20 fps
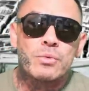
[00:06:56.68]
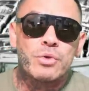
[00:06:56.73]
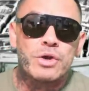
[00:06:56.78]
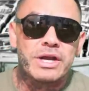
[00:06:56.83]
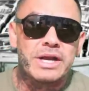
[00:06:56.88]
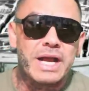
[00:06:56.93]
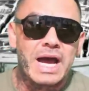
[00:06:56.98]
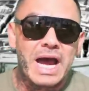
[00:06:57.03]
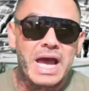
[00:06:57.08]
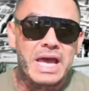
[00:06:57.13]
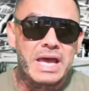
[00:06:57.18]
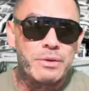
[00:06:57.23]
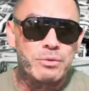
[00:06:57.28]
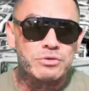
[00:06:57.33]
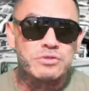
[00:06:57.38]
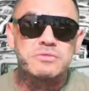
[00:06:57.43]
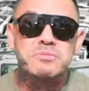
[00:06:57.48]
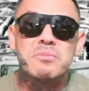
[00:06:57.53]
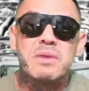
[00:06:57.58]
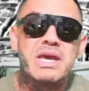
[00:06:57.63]
when I
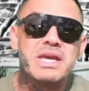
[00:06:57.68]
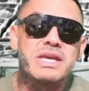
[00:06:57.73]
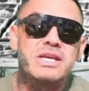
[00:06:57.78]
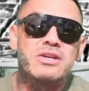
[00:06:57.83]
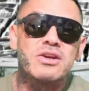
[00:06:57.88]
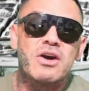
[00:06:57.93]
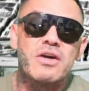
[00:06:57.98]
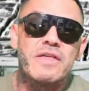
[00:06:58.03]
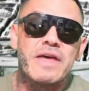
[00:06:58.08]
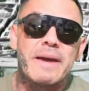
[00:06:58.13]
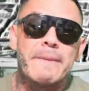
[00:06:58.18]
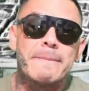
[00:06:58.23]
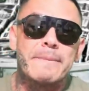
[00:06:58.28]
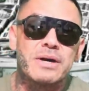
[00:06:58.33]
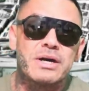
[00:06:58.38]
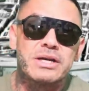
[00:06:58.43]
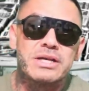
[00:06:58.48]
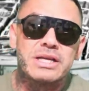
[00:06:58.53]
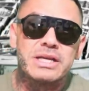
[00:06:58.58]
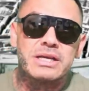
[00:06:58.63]
was making all that
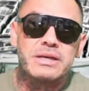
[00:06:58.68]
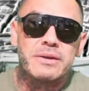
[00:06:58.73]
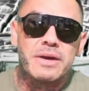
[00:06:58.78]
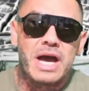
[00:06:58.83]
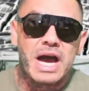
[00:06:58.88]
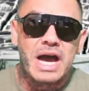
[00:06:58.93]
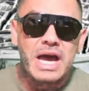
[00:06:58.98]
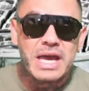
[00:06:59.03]
money,